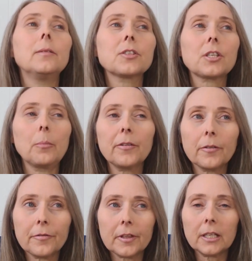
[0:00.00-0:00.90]
Some of
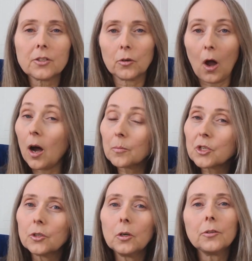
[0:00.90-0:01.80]
the things are
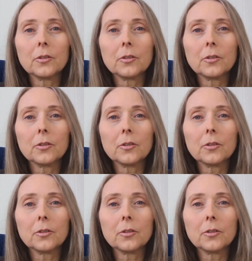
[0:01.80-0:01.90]
optional.